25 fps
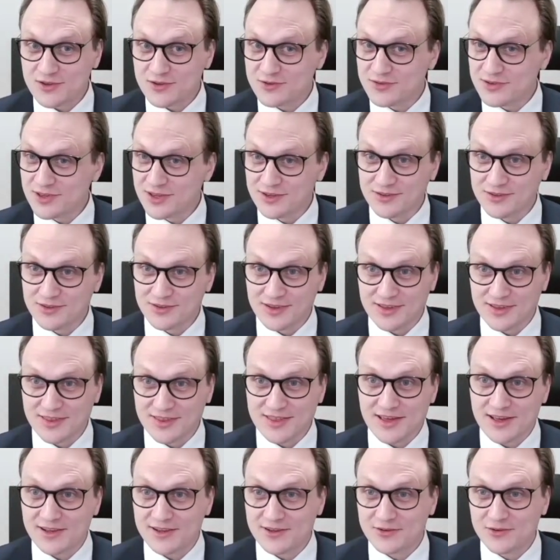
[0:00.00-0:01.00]
So then
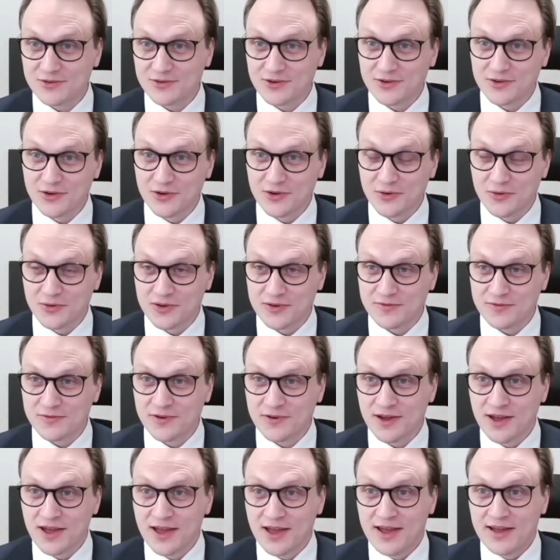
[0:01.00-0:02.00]
exactly you don't know
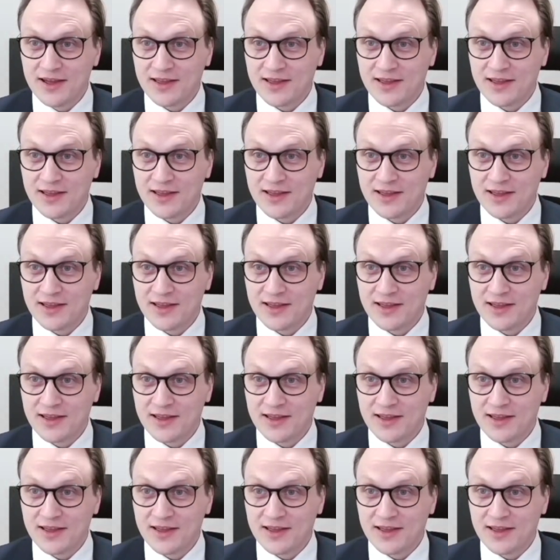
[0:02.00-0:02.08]
if